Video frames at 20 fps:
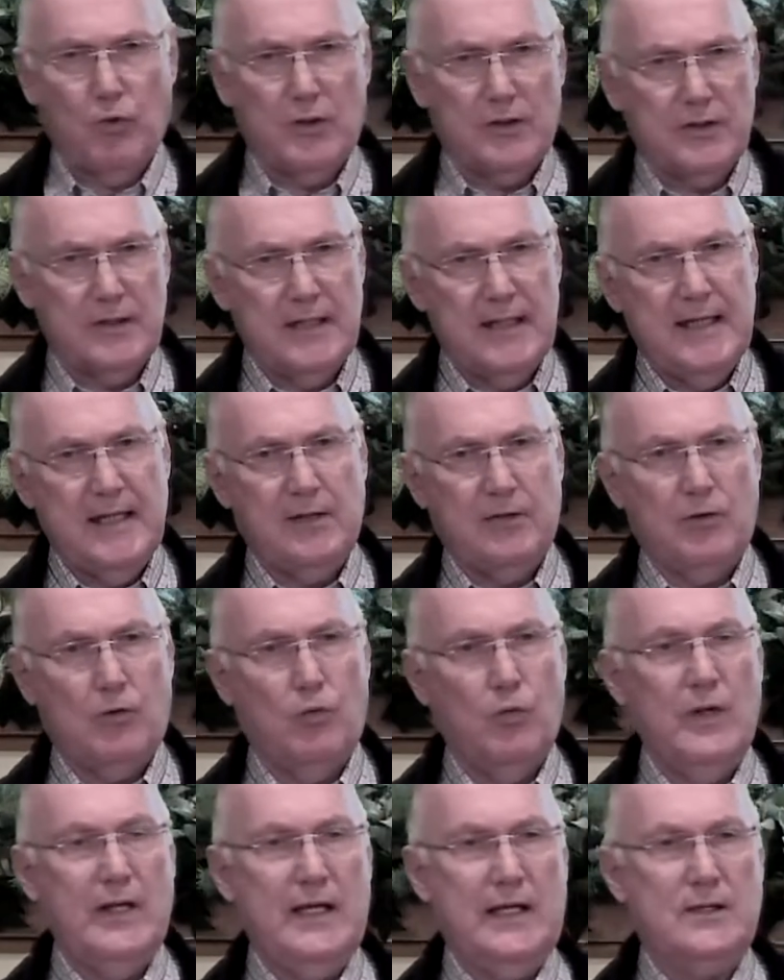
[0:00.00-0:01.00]
what day of the
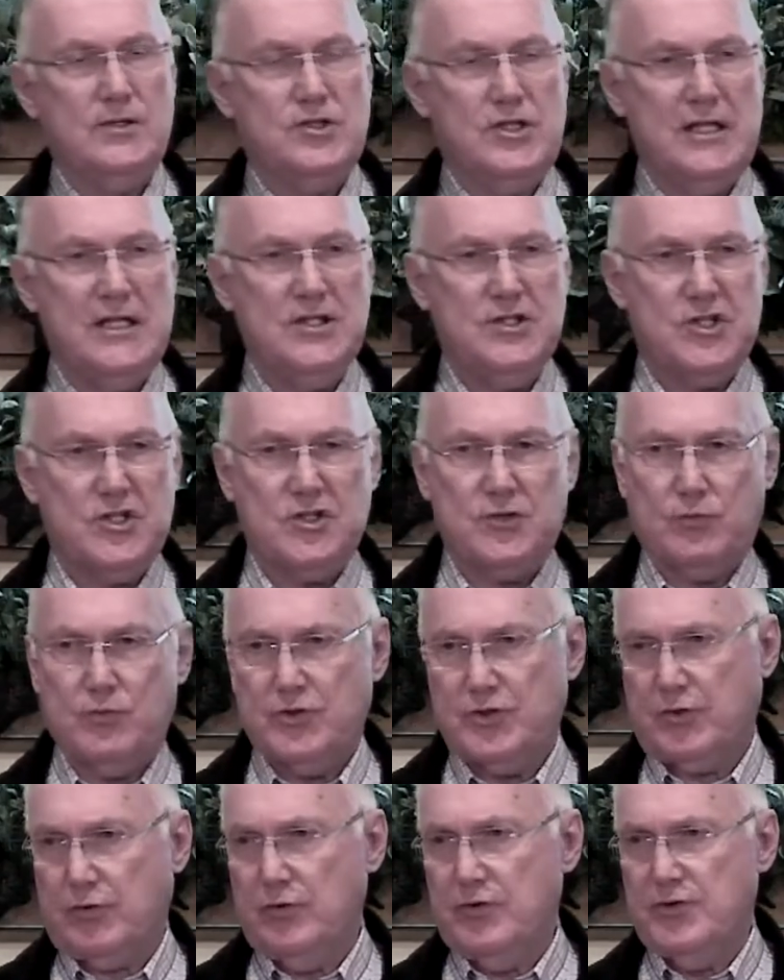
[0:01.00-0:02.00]
week Jesus
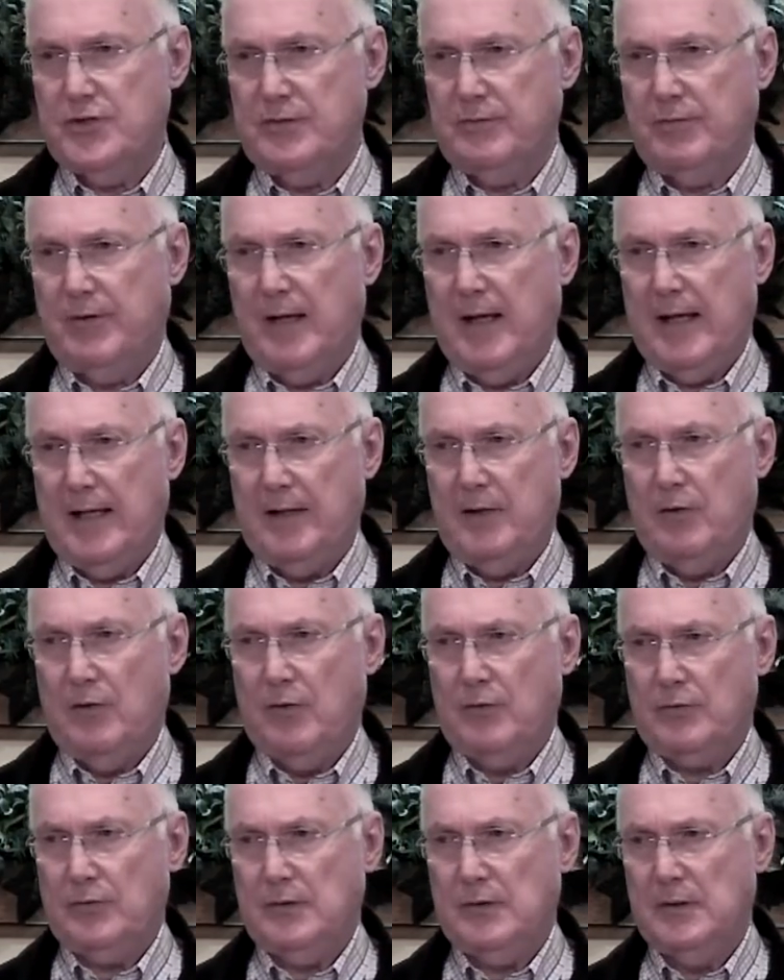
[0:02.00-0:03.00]
was crucified
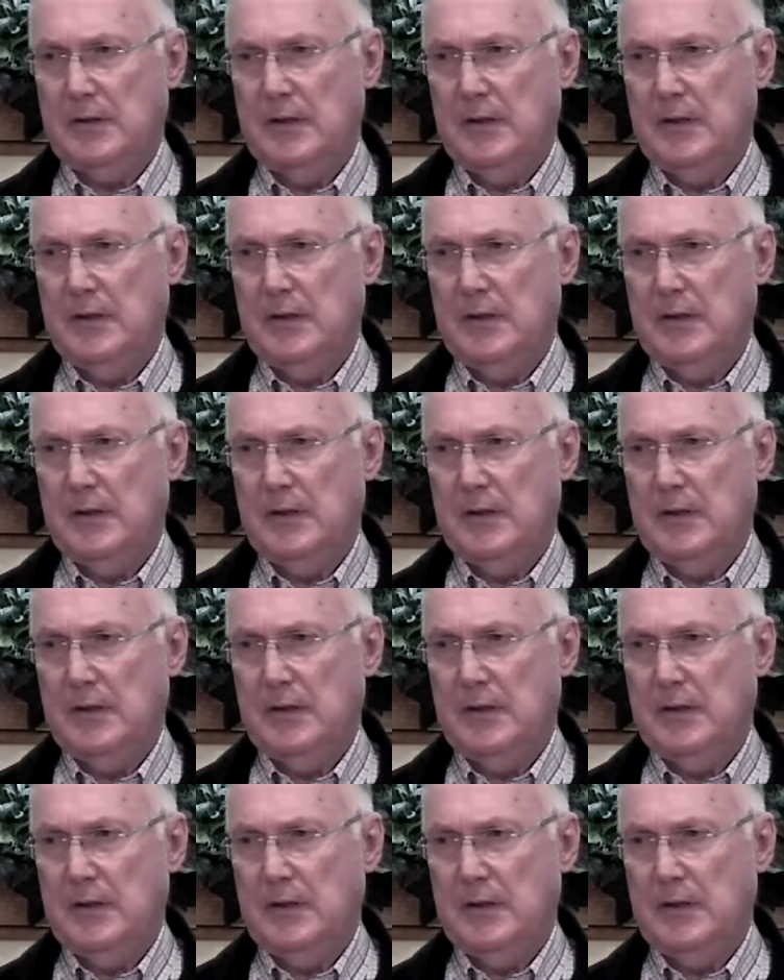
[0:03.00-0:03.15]
on.